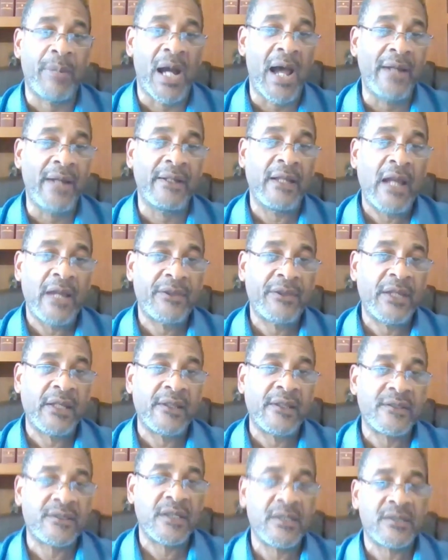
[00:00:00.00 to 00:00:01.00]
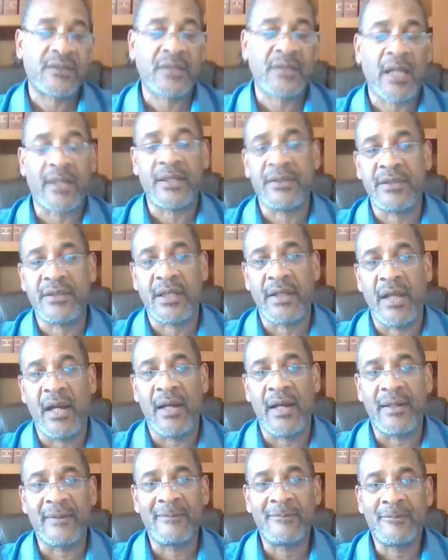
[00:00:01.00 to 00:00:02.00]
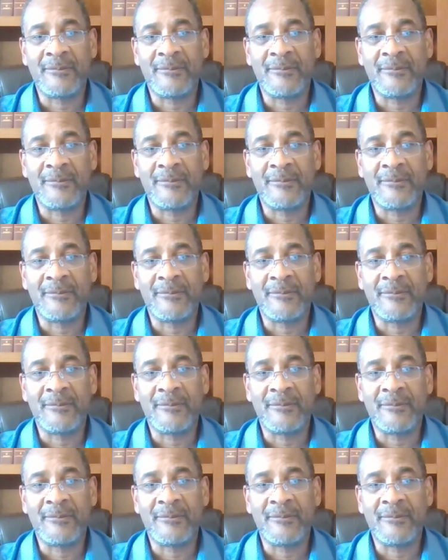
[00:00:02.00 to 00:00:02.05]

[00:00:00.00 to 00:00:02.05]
botany, I think is second to none.